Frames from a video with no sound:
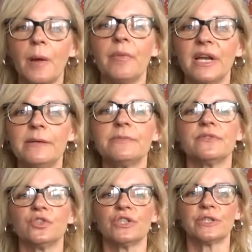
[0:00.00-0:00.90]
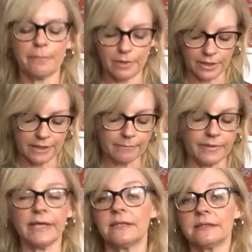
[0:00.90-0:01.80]
My lips have got sunburn, haven't
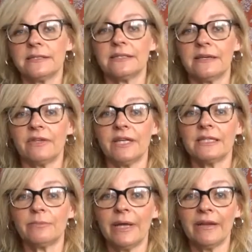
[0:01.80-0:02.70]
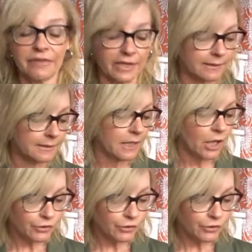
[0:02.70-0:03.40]
they? Because I didn't have any SPF in it.